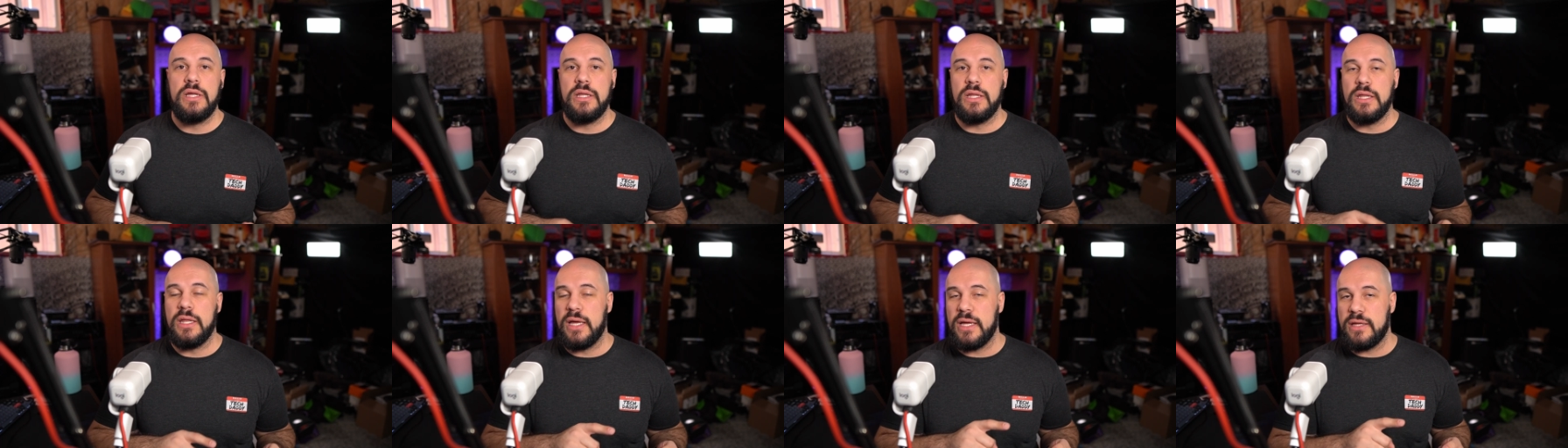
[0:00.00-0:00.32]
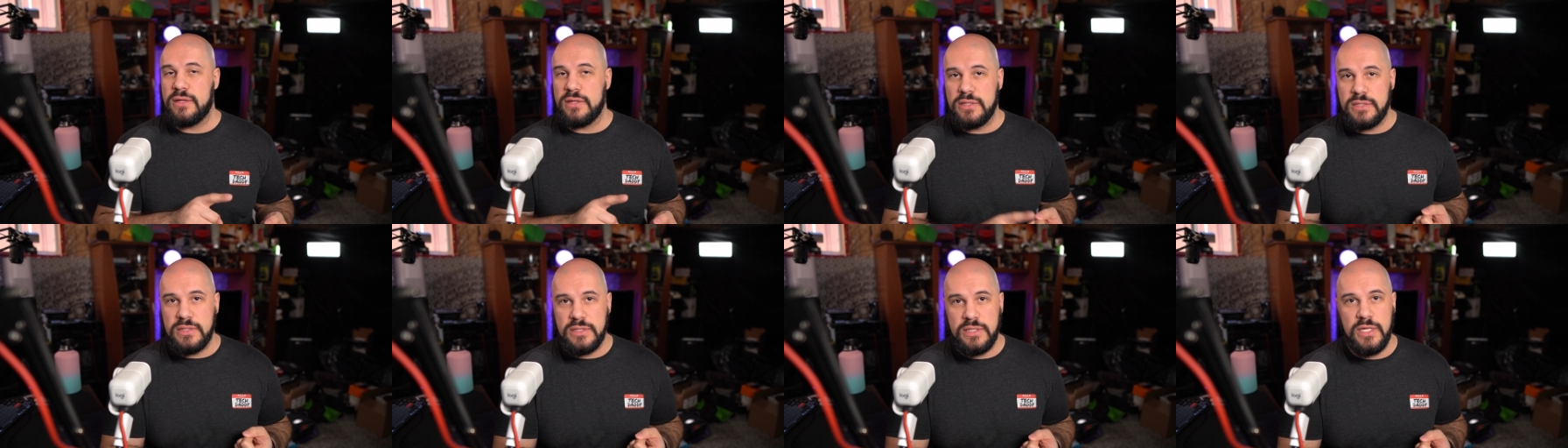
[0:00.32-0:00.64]
like
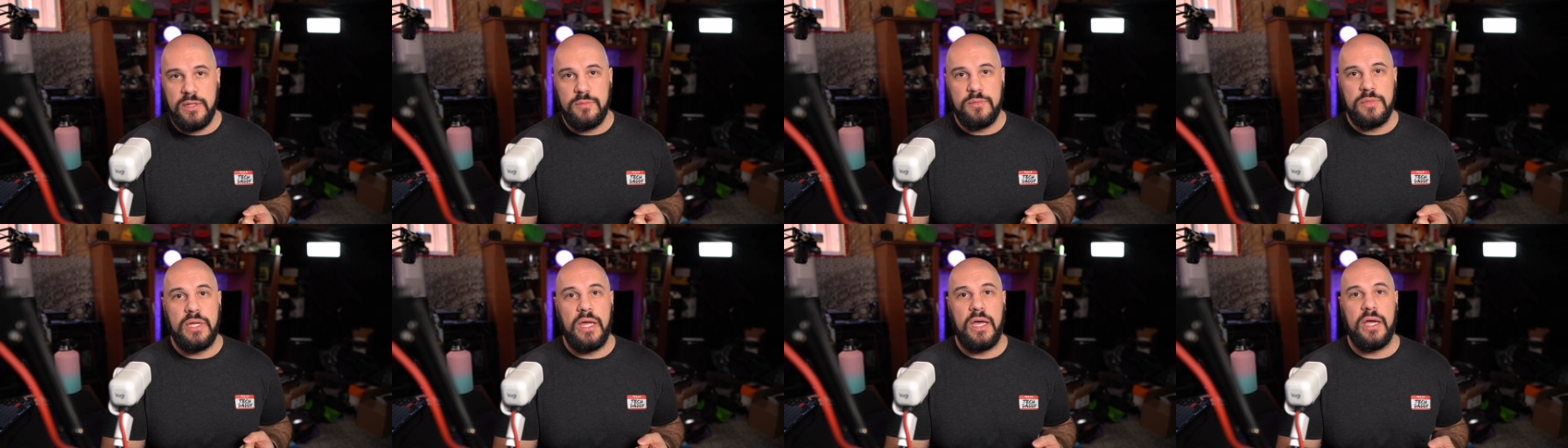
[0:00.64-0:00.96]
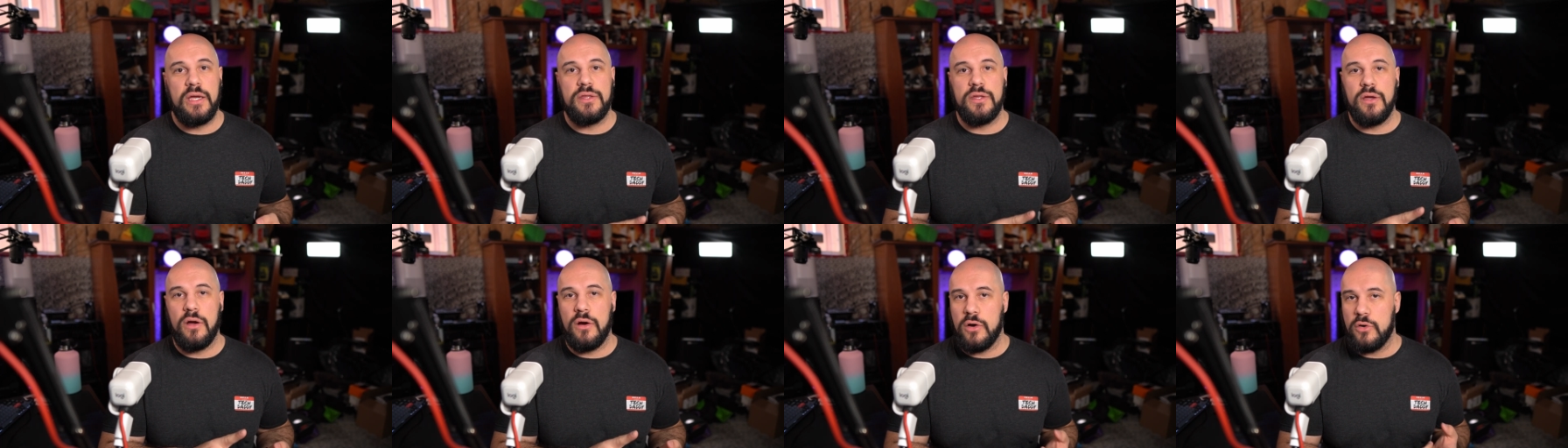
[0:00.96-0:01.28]
the Steam
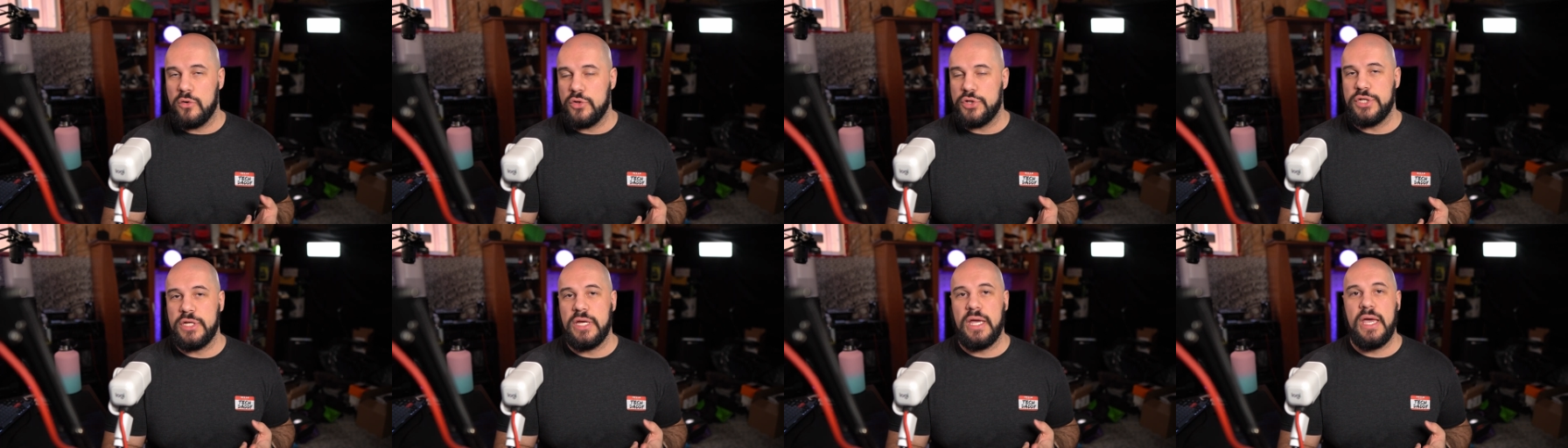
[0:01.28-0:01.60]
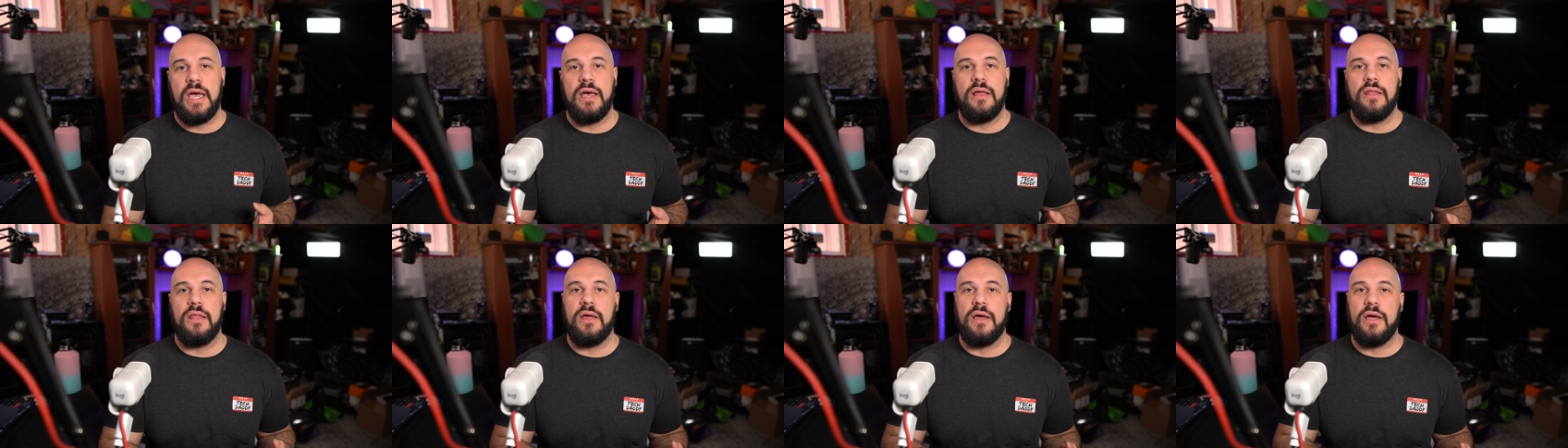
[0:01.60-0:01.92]
Deck, the ROG
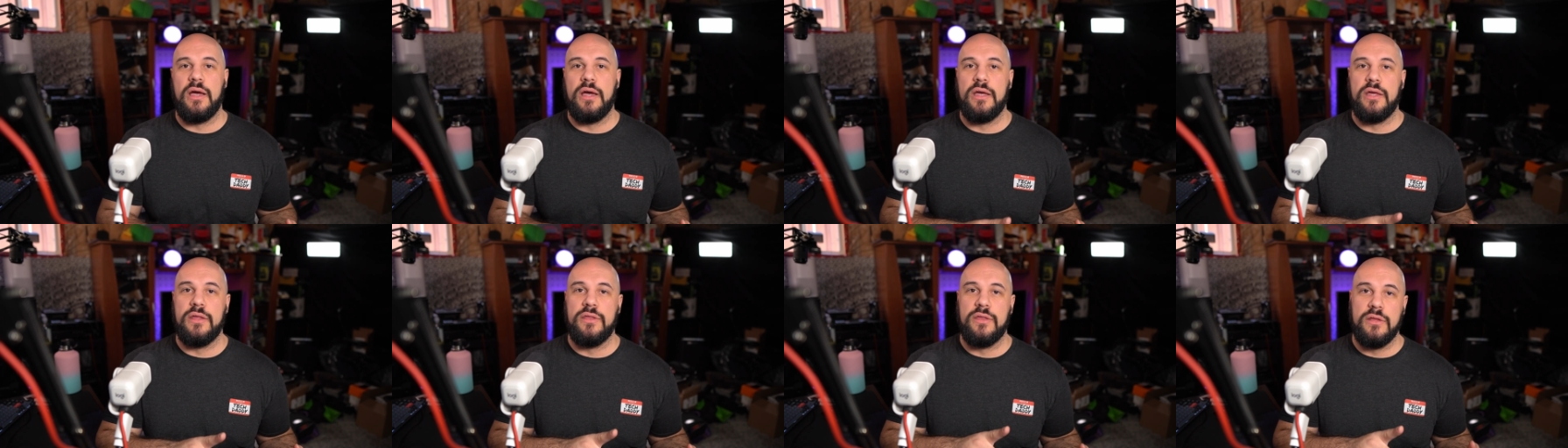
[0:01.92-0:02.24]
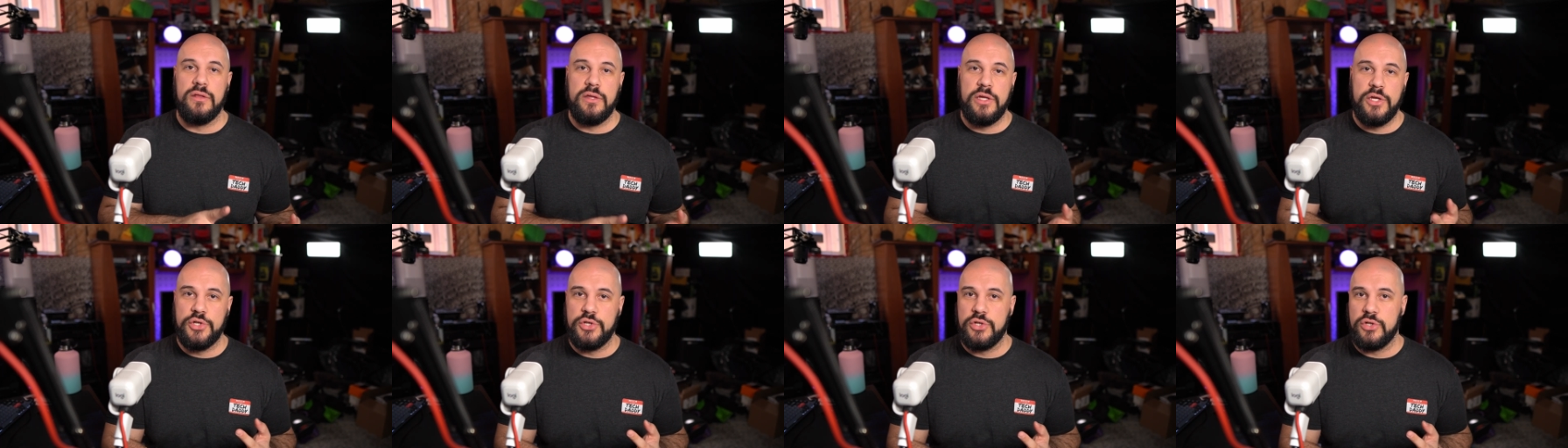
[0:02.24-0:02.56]
Ally, the
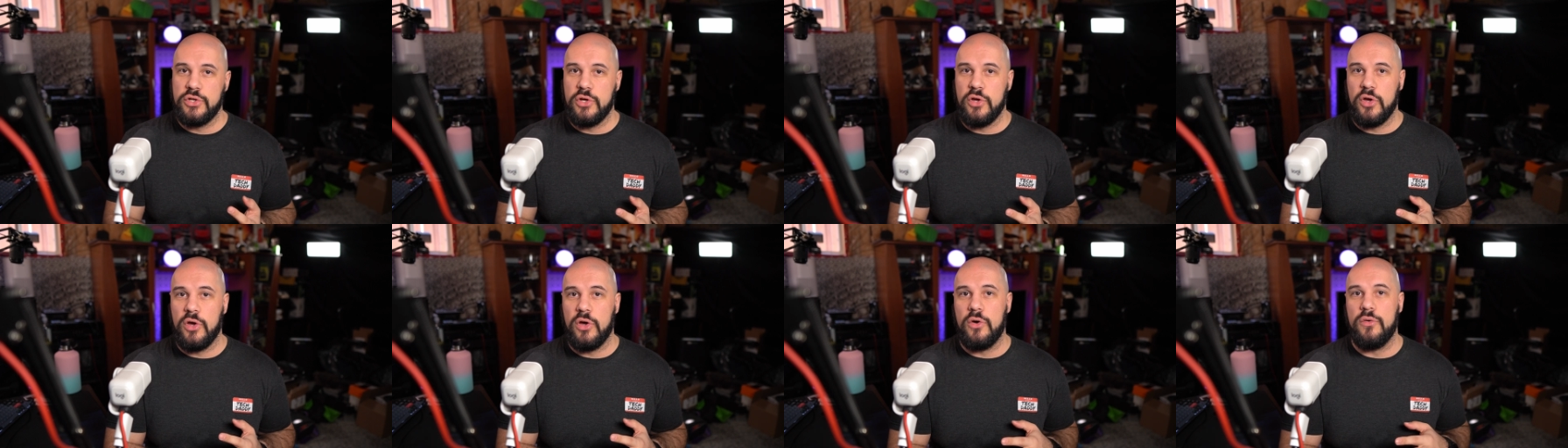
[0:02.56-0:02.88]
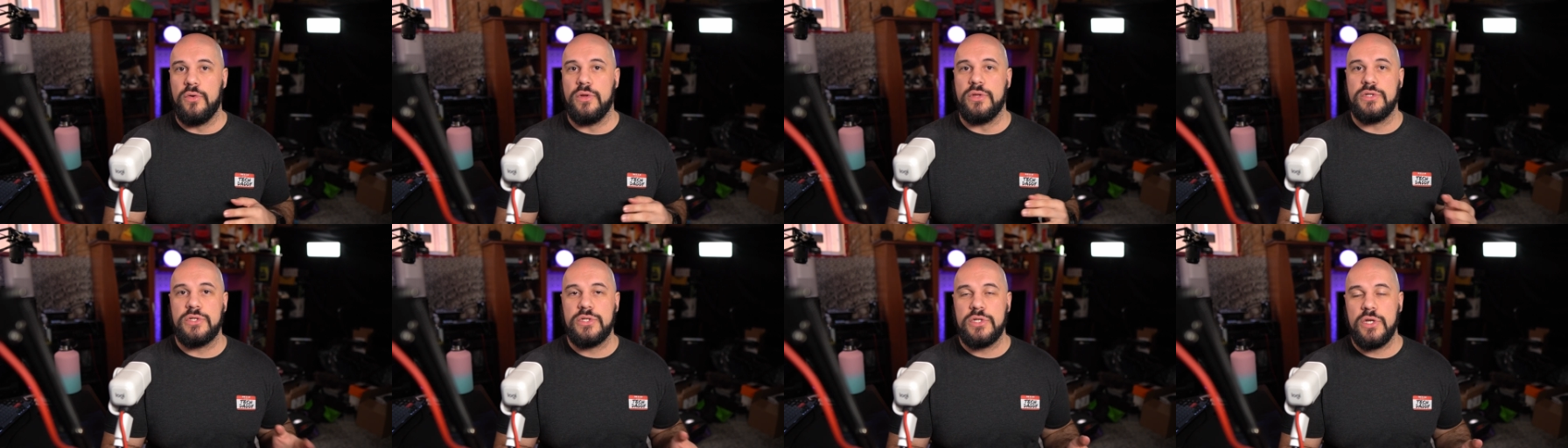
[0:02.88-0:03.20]
Legion Go,
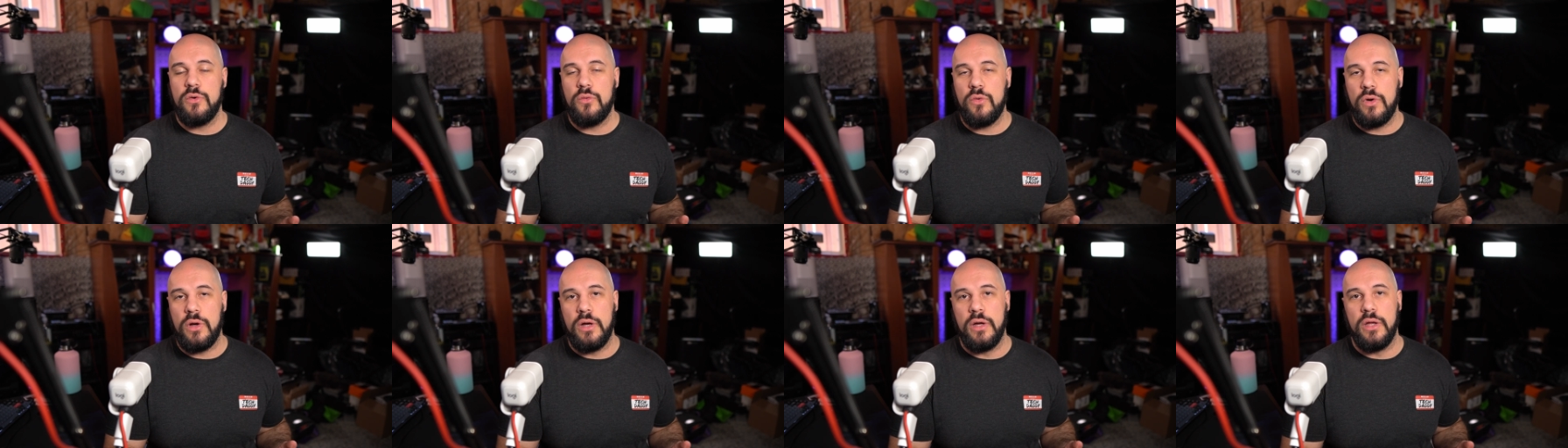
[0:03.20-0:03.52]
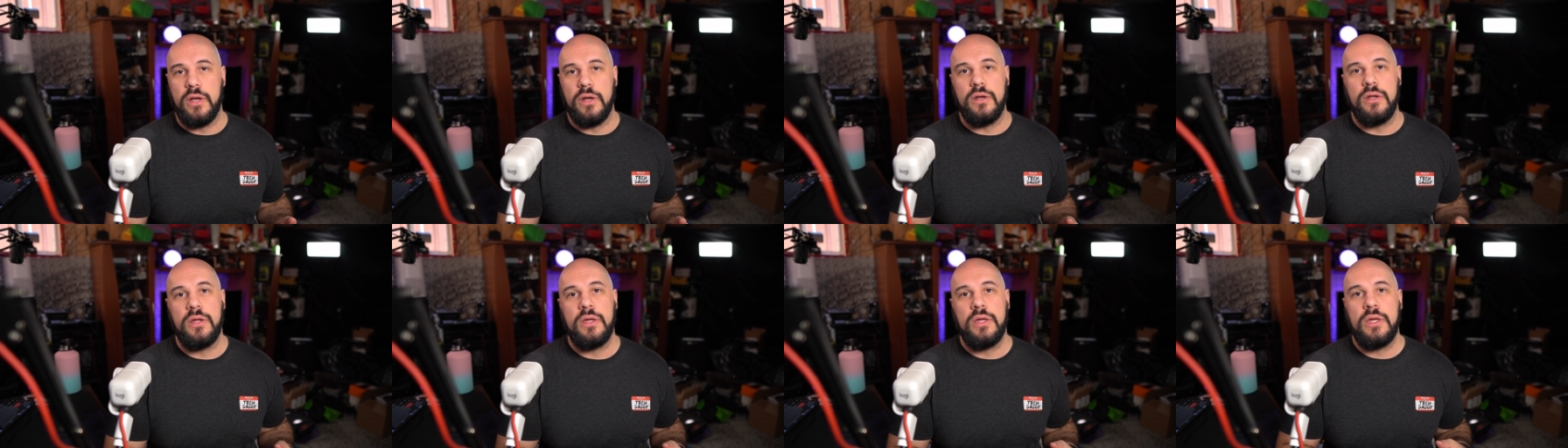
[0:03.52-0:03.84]
and so
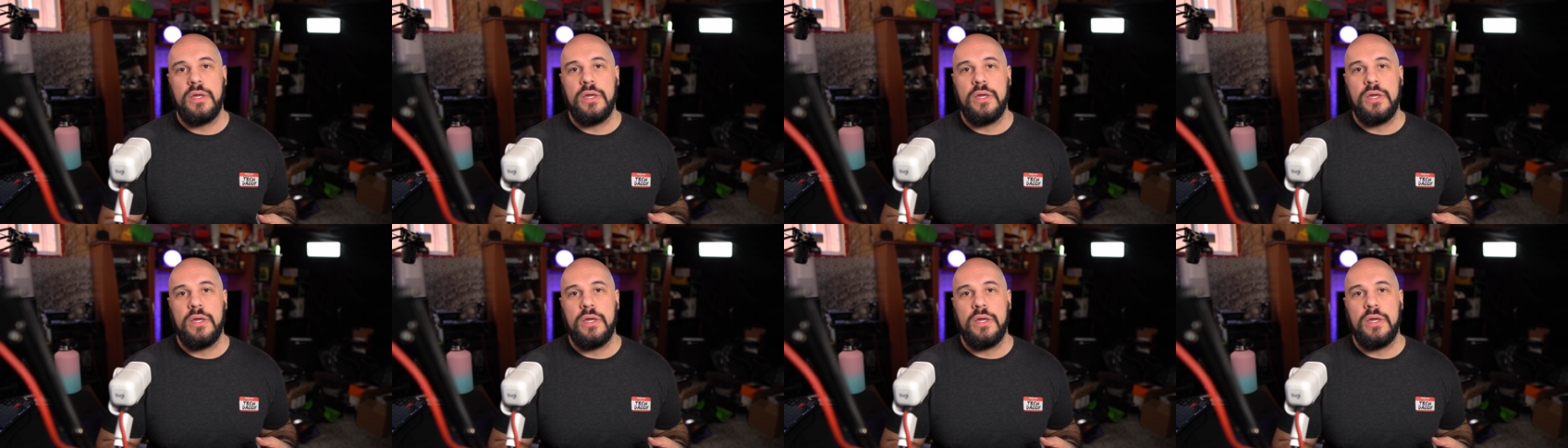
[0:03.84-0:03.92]
on,